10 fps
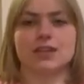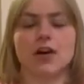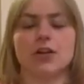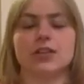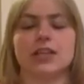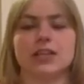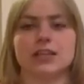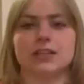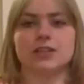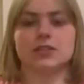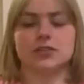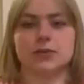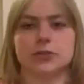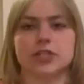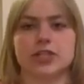I'll link it in the
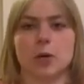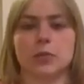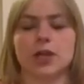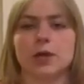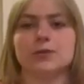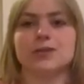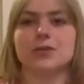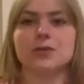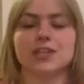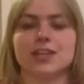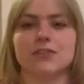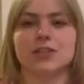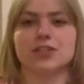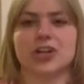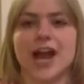description down below so you can give it
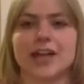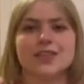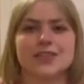a try.